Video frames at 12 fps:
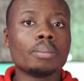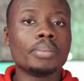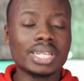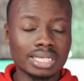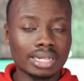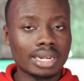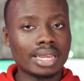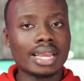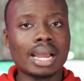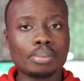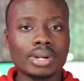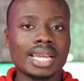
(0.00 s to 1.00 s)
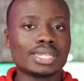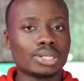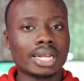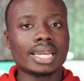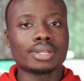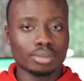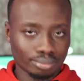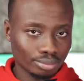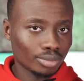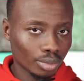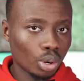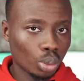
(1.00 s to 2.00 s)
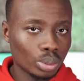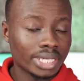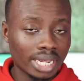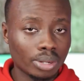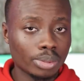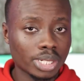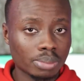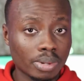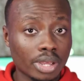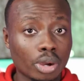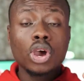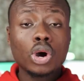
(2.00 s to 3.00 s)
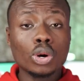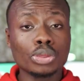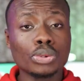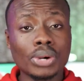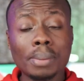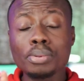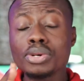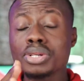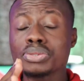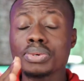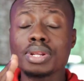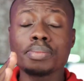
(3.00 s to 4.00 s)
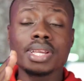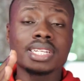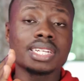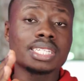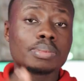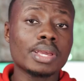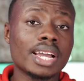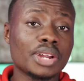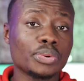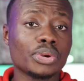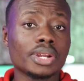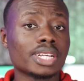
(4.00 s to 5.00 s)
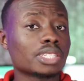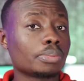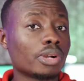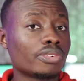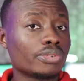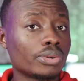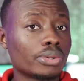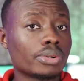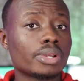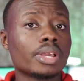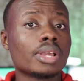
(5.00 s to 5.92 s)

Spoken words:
Basically, Apple likes to own their own display, although Apple doesn't really make the display hardware on their smartphone,